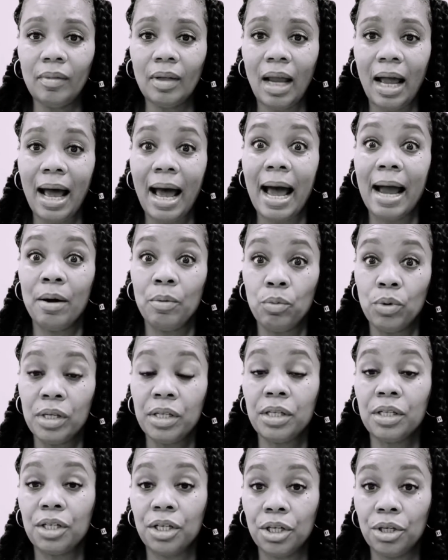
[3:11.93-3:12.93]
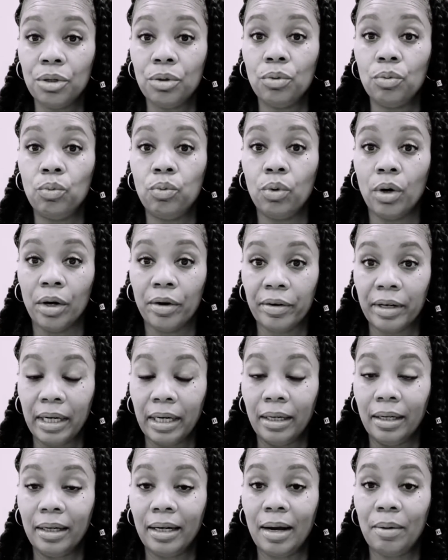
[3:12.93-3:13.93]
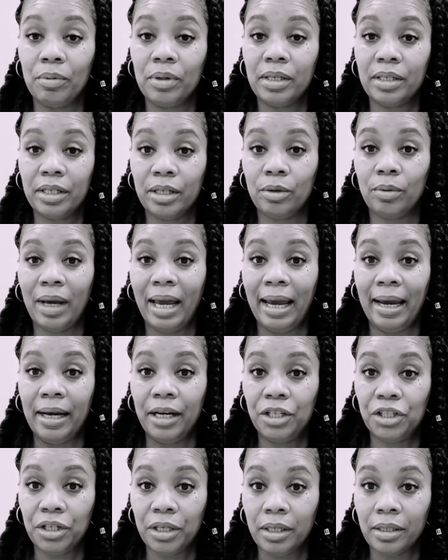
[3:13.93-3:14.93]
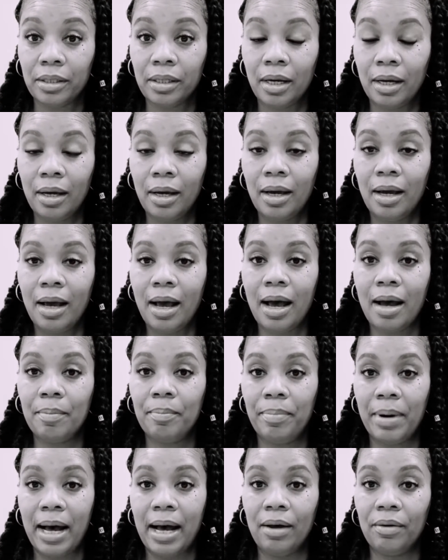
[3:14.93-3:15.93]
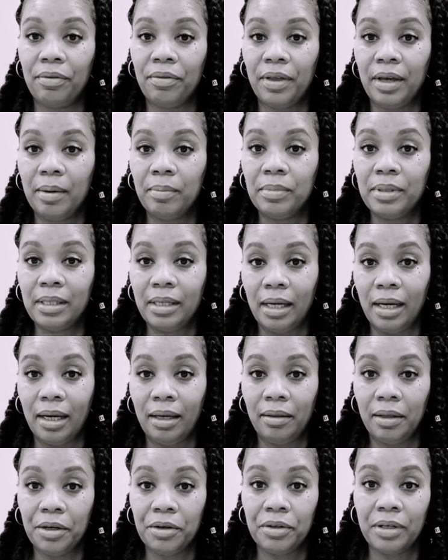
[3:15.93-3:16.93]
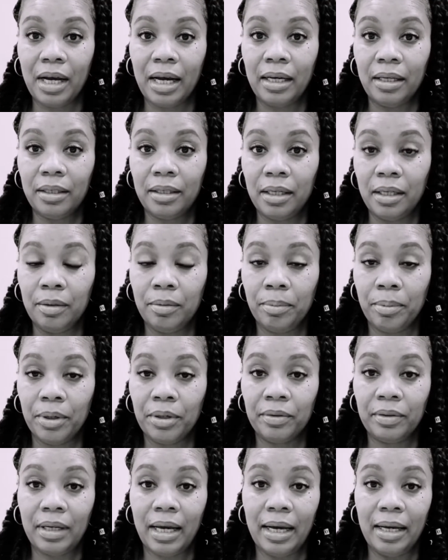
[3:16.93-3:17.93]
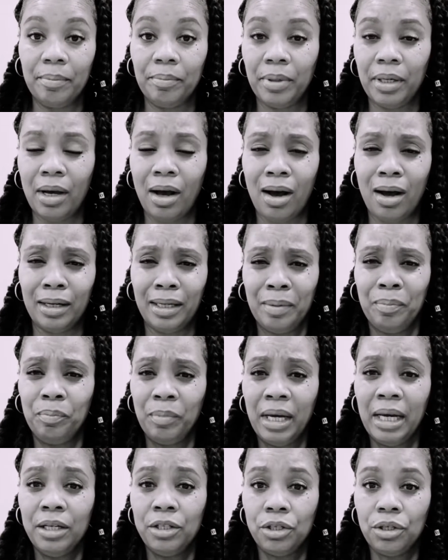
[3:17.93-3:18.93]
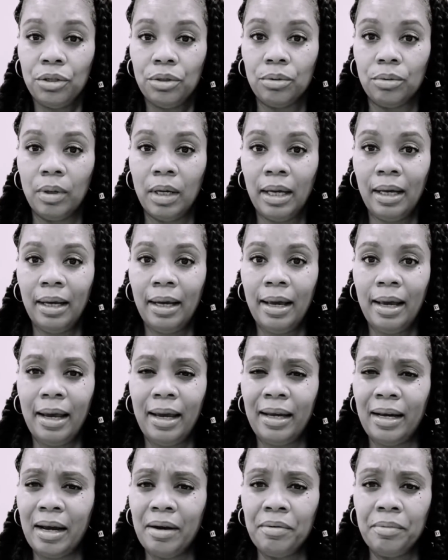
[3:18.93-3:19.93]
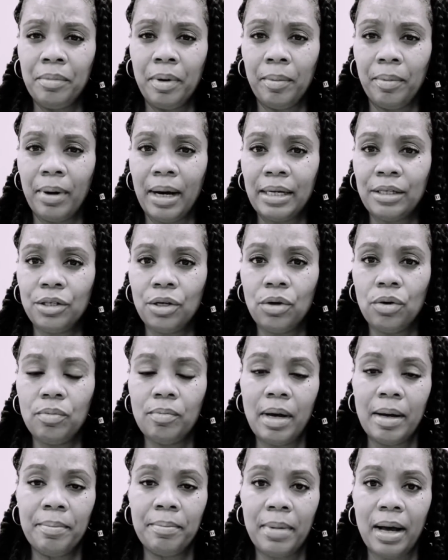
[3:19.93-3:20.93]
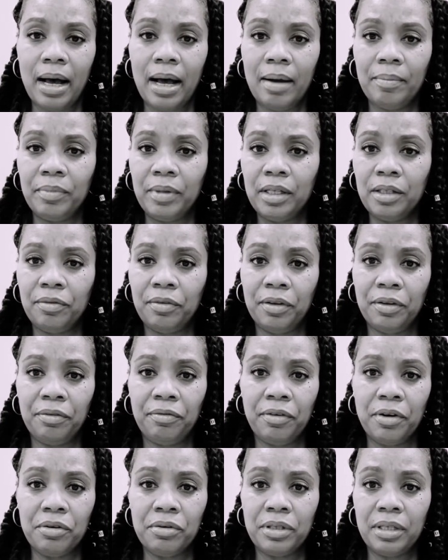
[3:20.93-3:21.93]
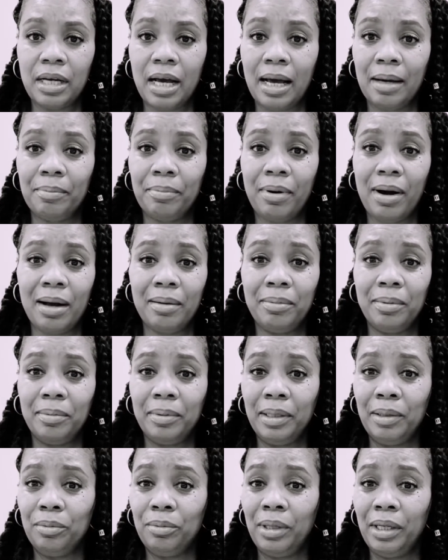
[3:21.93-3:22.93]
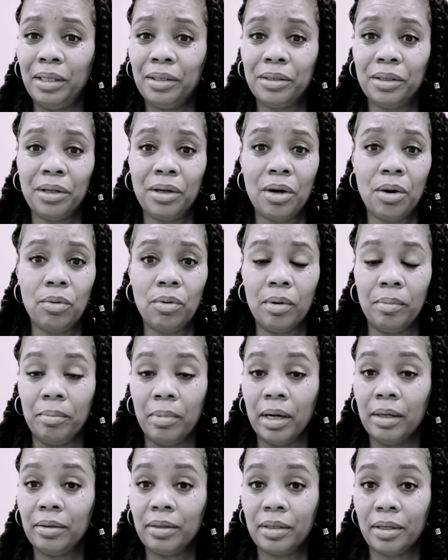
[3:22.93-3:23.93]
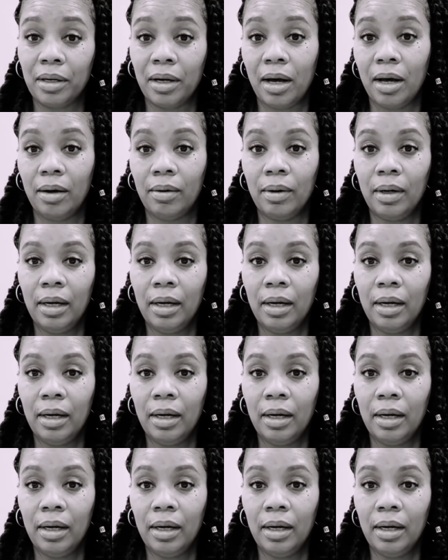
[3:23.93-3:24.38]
I was still worried and I was still anxious about them seeing their 19th birthday and beyond, and me too. And I remember I told my mom this for the first time probably weeks ago or months ago.